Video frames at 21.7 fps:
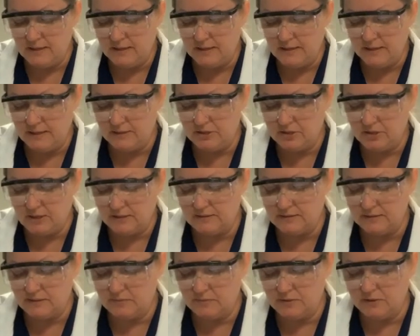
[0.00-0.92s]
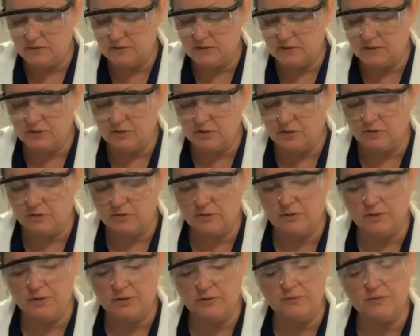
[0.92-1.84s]
adjust it with such a
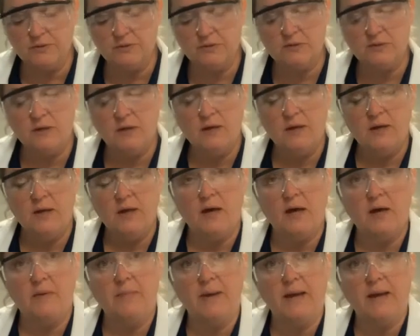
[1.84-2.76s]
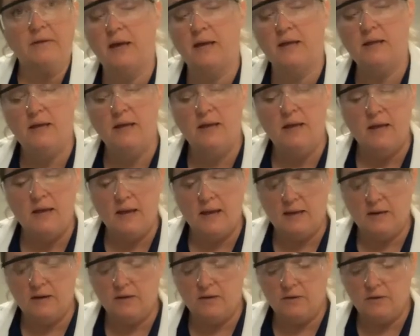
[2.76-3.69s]
close amount.
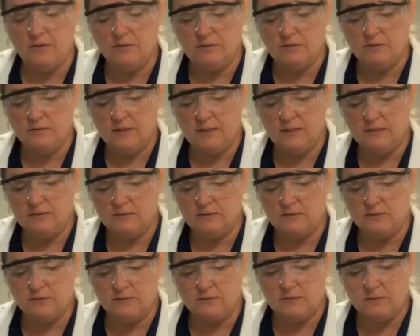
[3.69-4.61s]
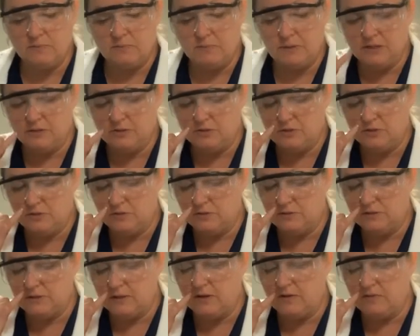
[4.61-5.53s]
And I'll also insert some
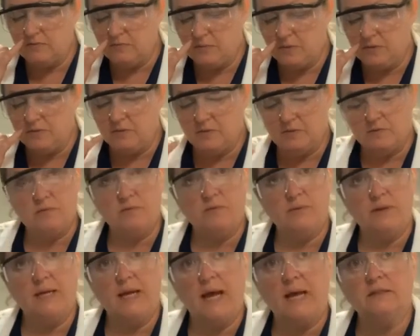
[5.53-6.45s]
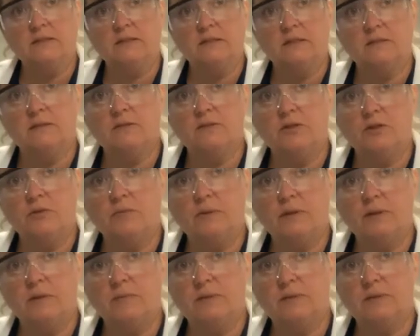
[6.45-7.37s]
pictures of both of the reactants so you'll be
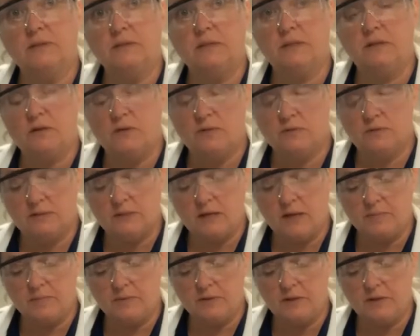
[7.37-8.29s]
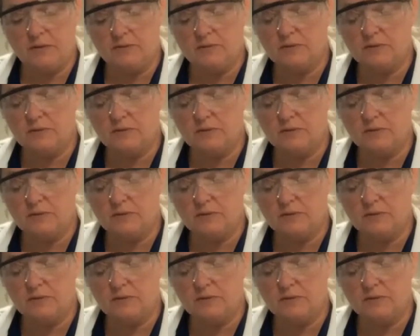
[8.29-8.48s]
able to see those up close.